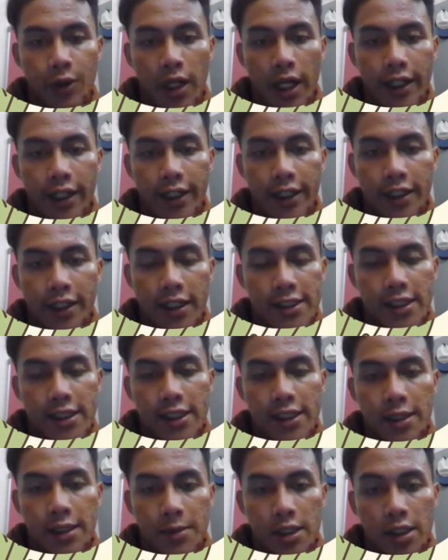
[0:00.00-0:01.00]
Aina
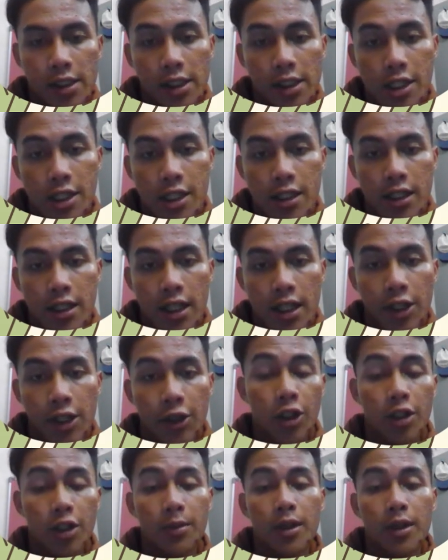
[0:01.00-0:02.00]
Kaisara presentation and
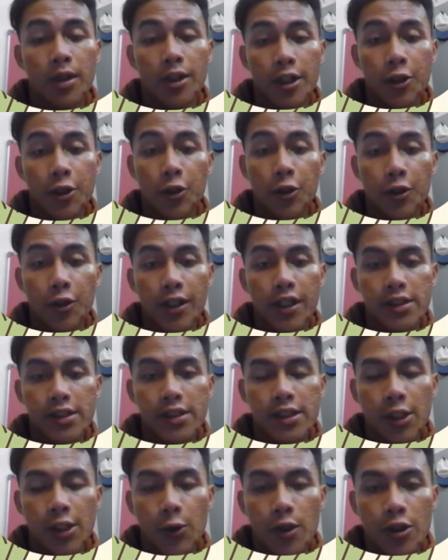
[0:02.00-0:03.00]
talk about the codings
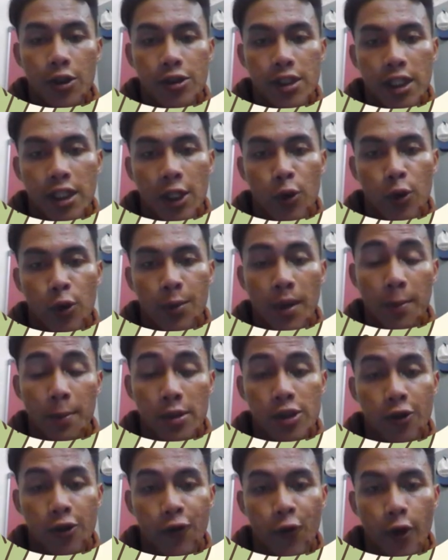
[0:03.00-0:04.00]
that we use in our mapper
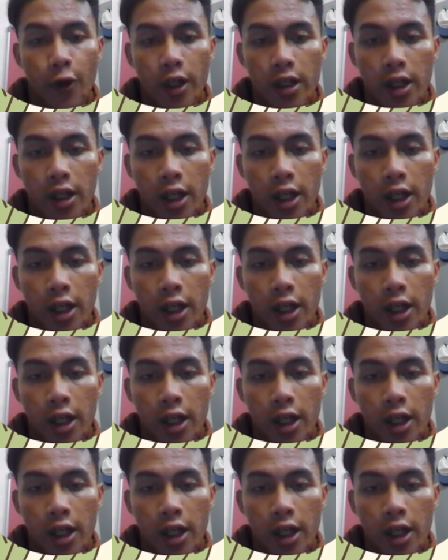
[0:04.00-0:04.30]
software,